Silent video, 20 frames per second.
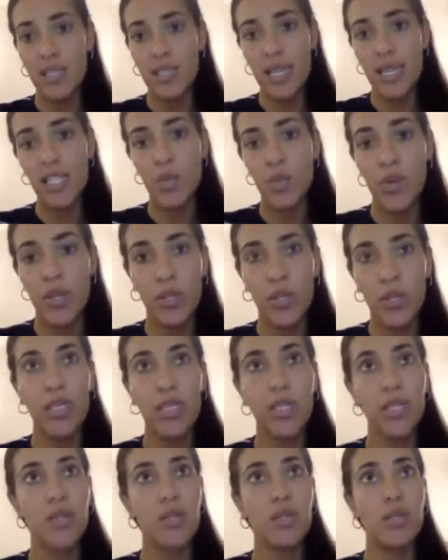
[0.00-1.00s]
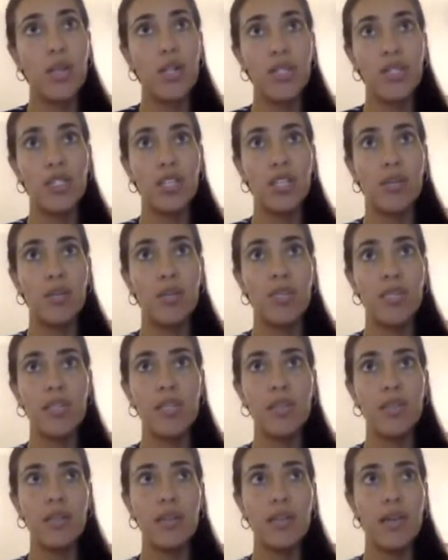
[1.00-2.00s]
that's where your clinical knowledge comes
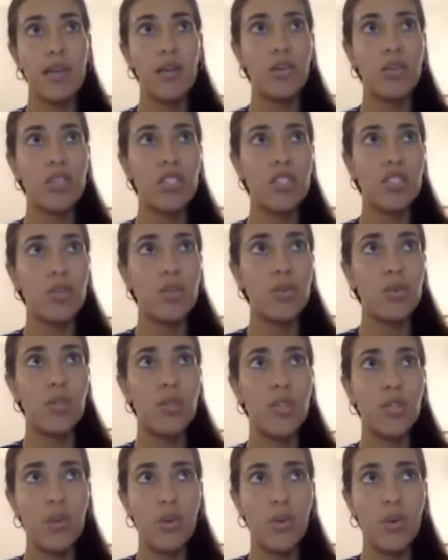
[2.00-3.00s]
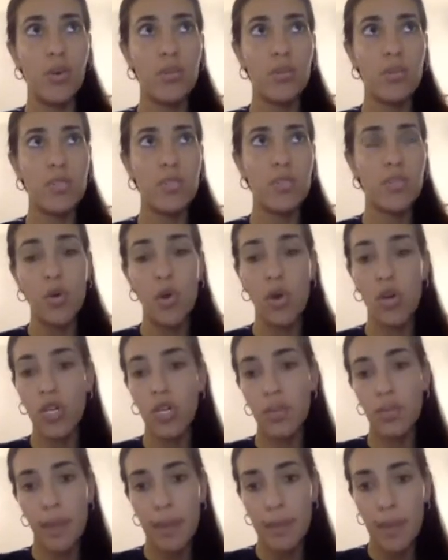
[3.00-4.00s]
in, and also,
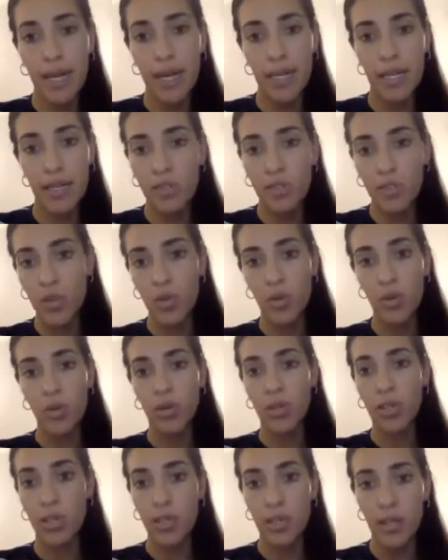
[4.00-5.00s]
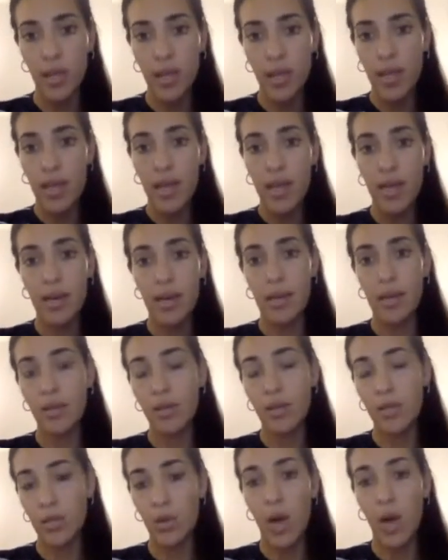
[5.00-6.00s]
supported by MYNDLIFT with all the,
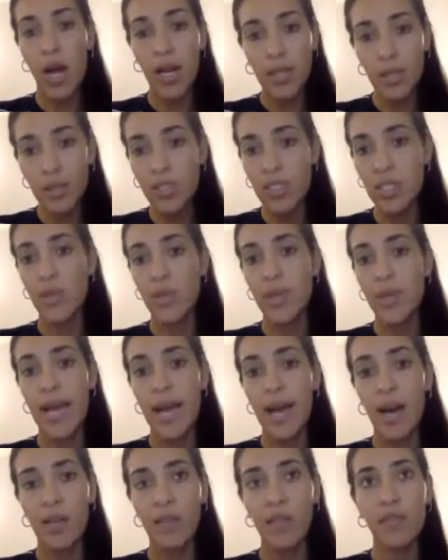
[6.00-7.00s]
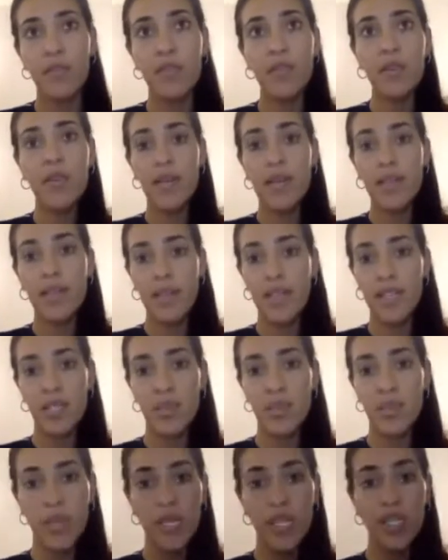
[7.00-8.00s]
articles that we have and things
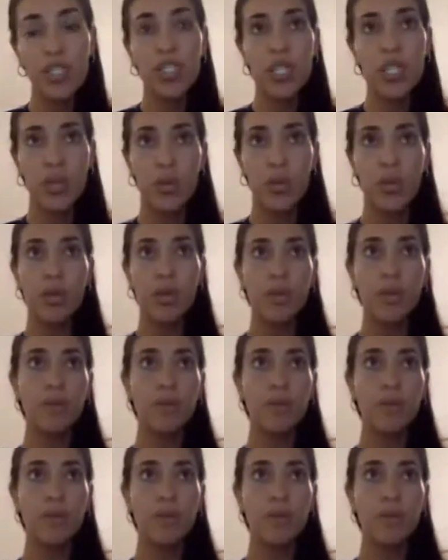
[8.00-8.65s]
that we can share with